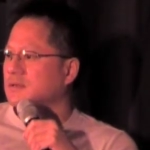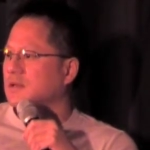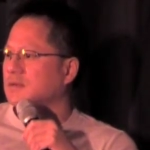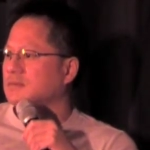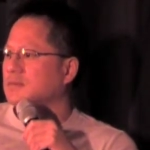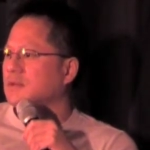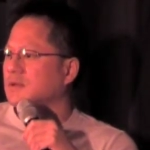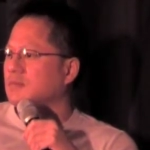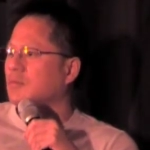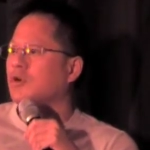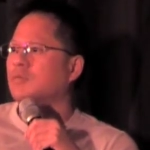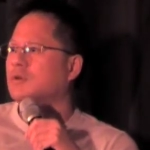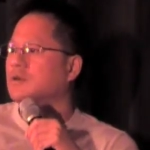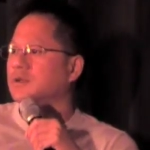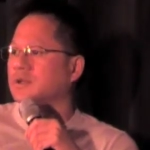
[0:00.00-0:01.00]
Okay.
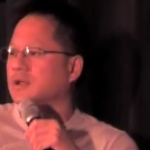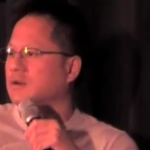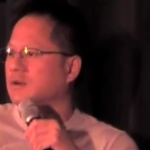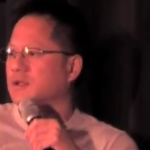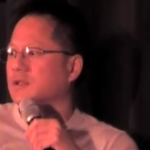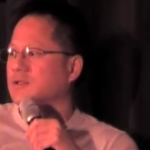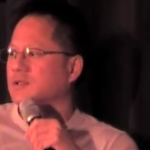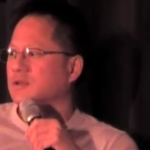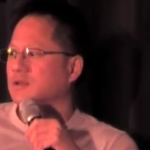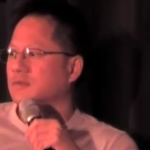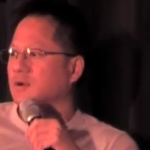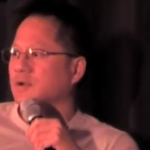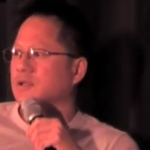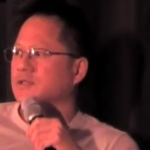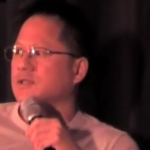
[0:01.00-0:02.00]
Mobile and internet doesn't care
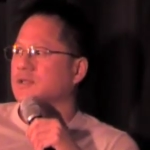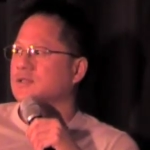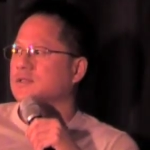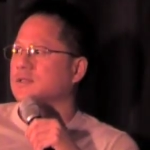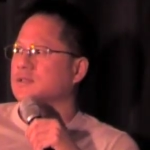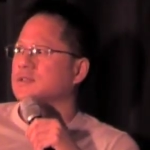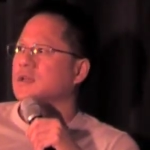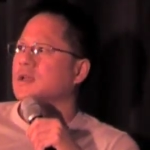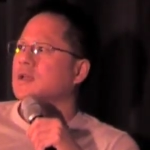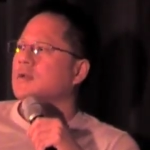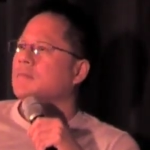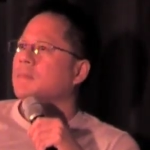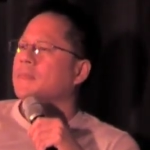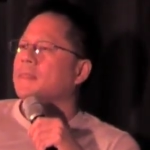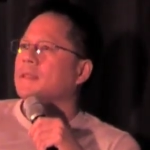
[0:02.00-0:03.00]
about x86.